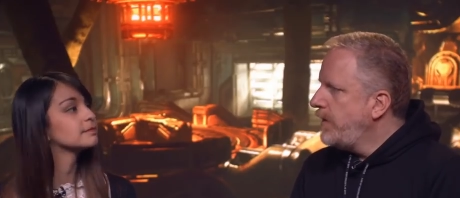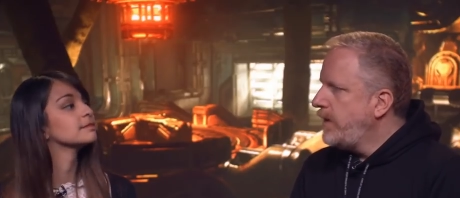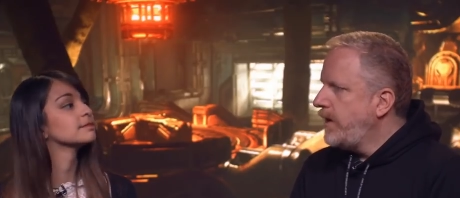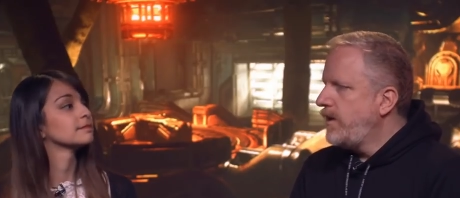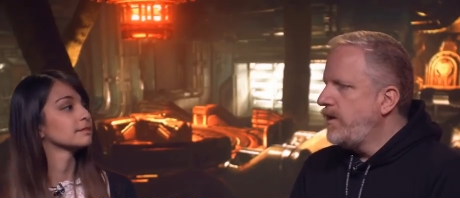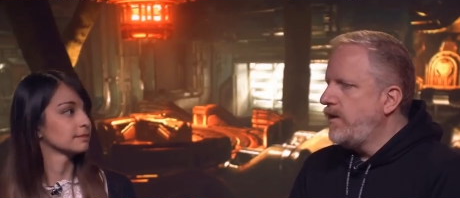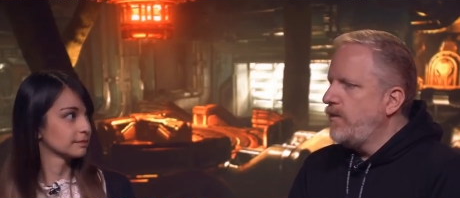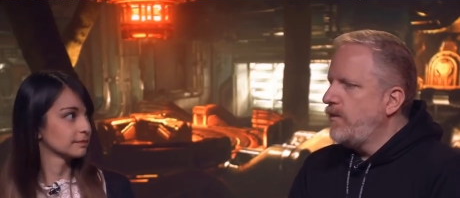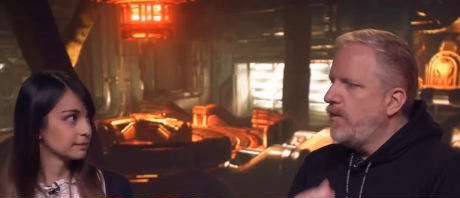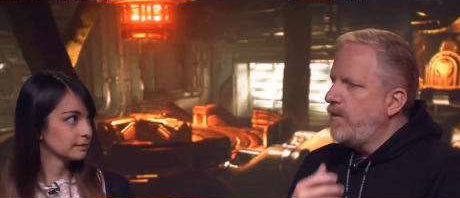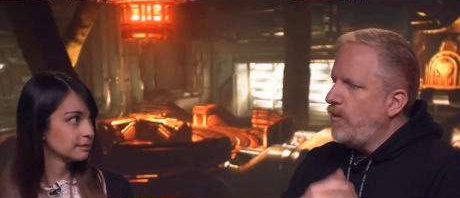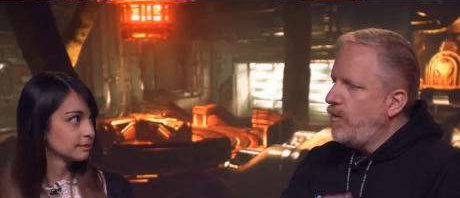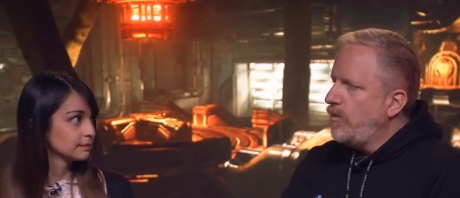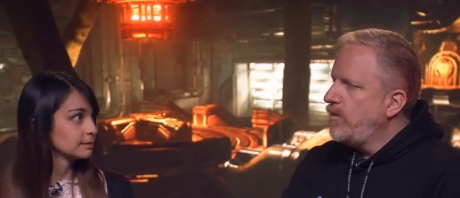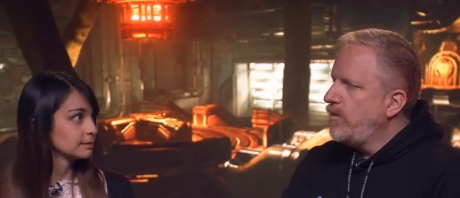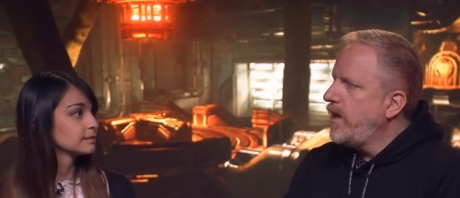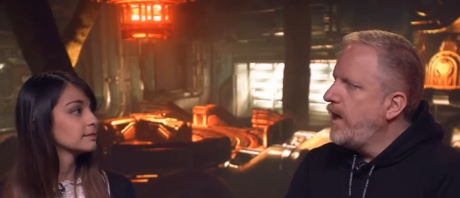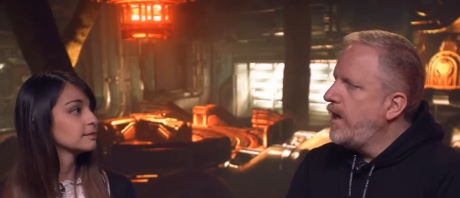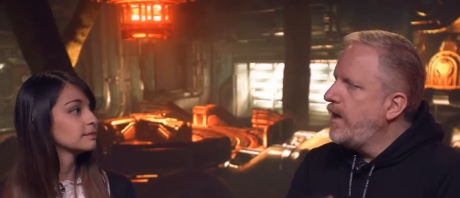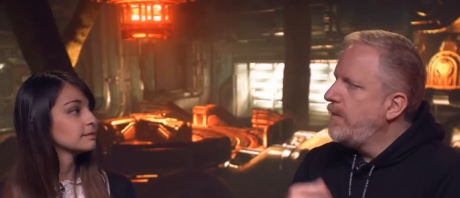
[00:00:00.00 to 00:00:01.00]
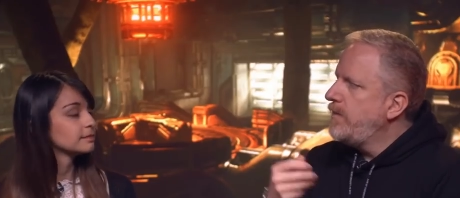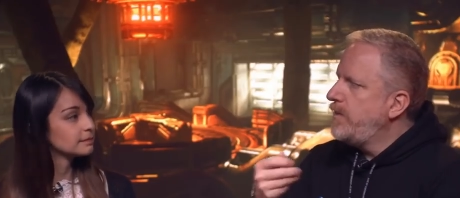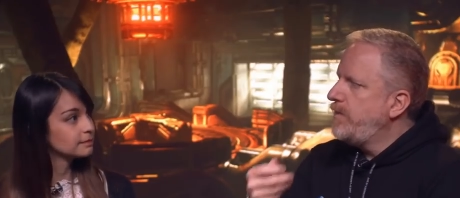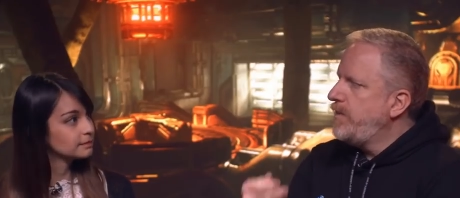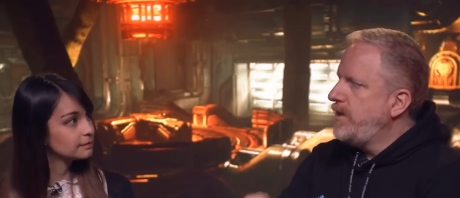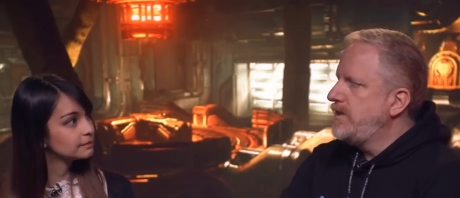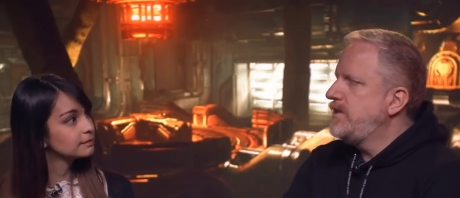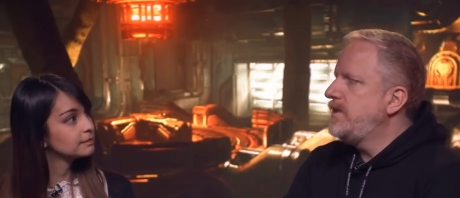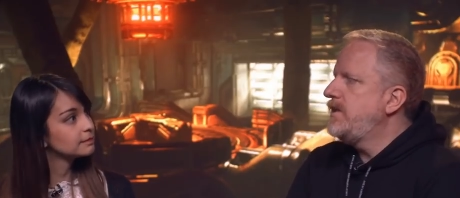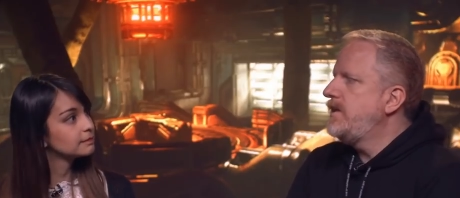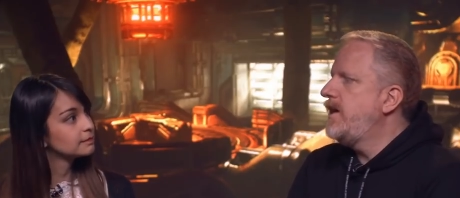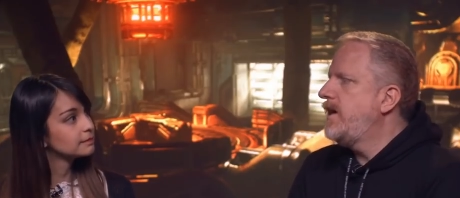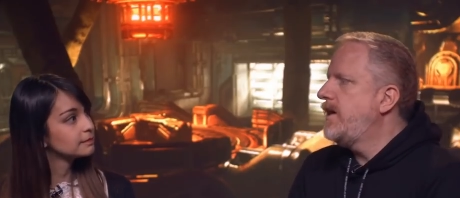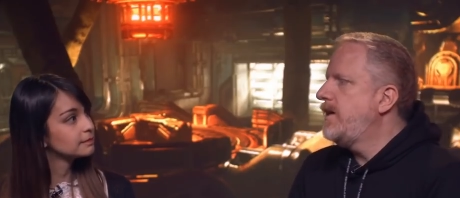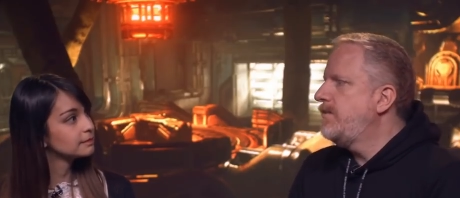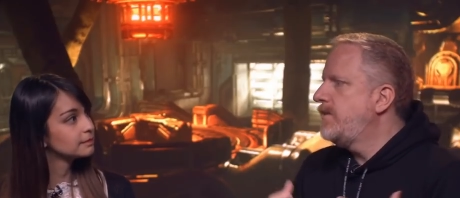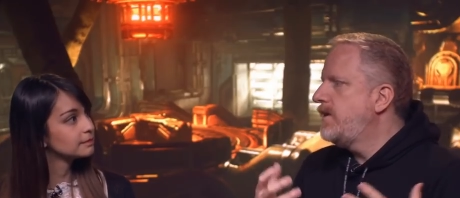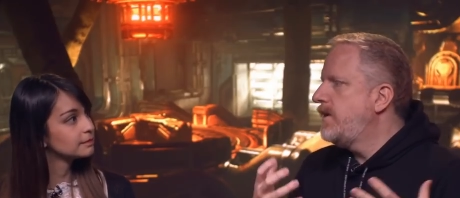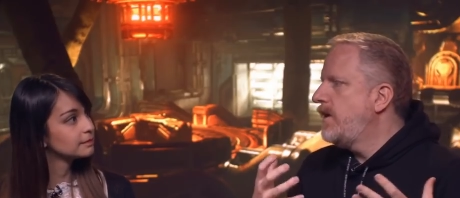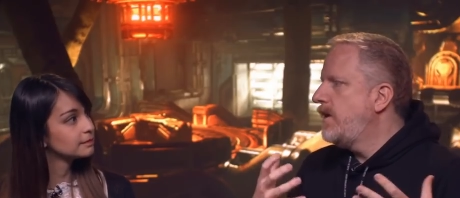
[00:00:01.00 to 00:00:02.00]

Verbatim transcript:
Speaker 1: like, you know, a mobile game and a PC game and,